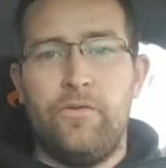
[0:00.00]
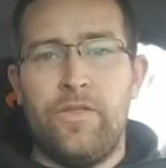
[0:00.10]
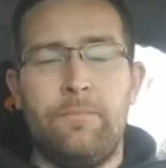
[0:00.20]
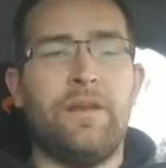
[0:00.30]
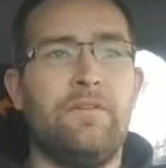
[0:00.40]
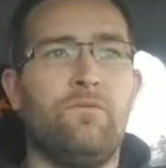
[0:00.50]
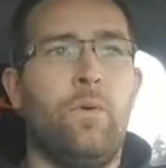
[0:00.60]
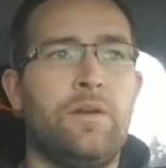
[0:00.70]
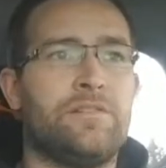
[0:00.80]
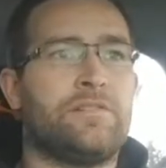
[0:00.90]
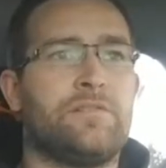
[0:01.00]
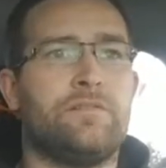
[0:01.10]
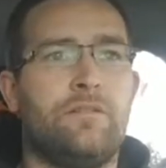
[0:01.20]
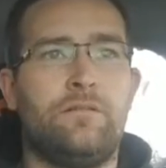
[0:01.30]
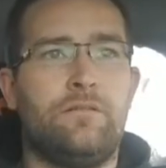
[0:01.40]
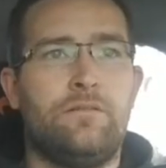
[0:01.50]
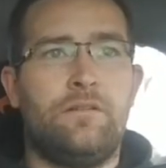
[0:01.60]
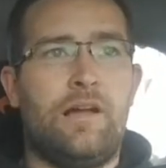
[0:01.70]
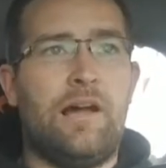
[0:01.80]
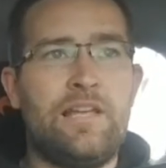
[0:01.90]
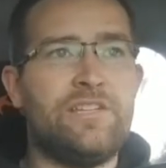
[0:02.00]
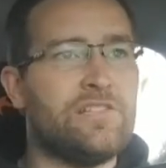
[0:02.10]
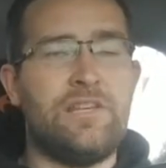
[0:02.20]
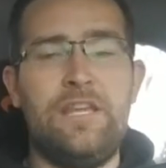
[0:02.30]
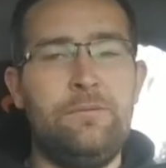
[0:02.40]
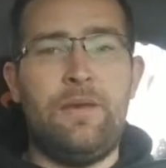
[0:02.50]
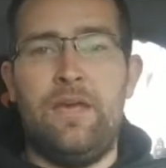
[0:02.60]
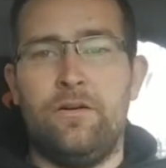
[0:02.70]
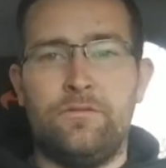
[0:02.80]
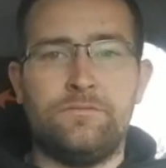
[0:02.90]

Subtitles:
them an invoice. I just email.